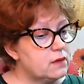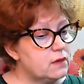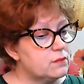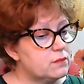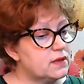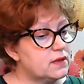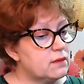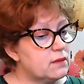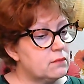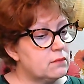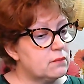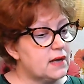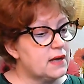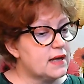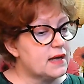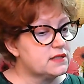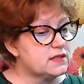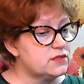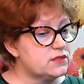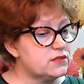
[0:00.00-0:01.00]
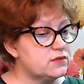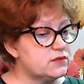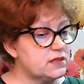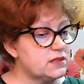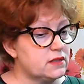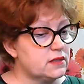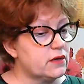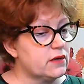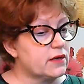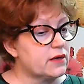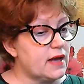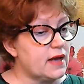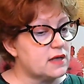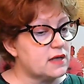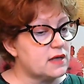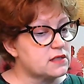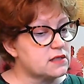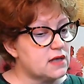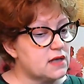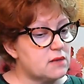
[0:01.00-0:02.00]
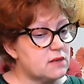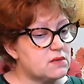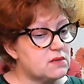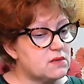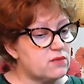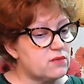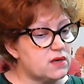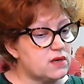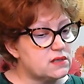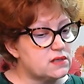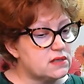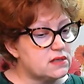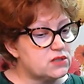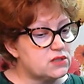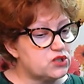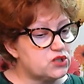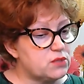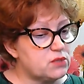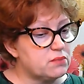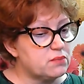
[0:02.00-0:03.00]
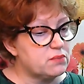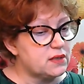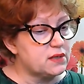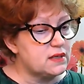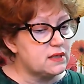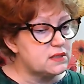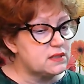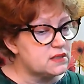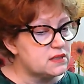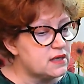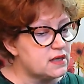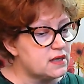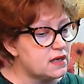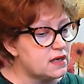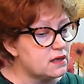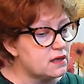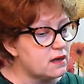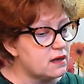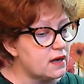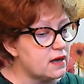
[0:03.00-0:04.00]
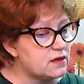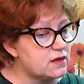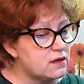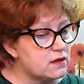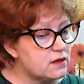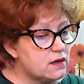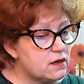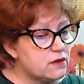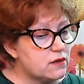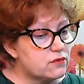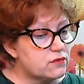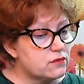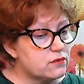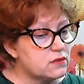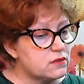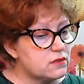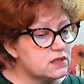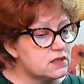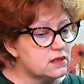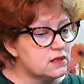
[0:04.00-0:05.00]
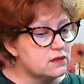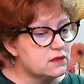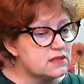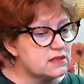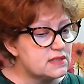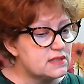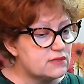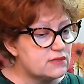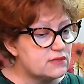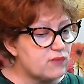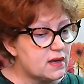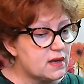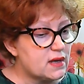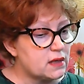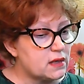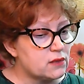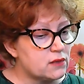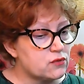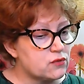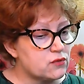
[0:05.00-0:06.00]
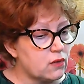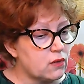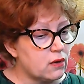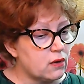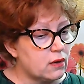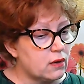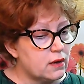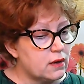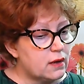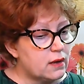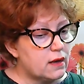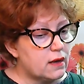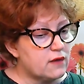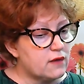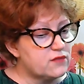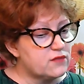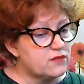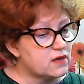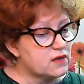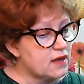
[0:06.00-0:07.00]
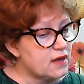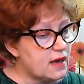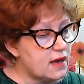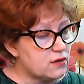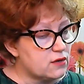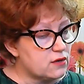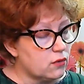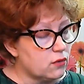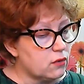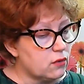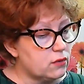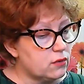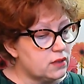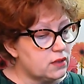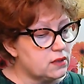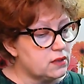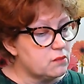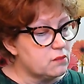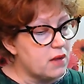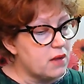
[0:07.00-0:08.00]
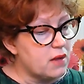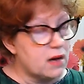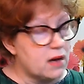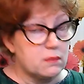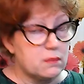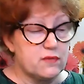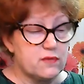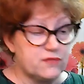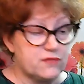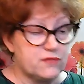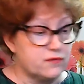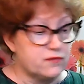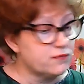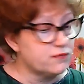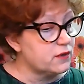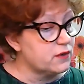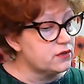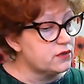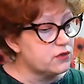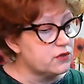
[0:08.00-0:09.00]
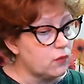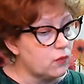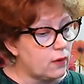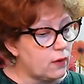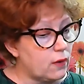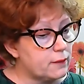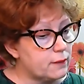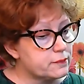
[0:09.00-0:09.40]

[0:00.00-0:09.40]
But Black Susan, their cat, came and went as she pleased day and night through the little swinging door of the cat hole in the bottom of the front door.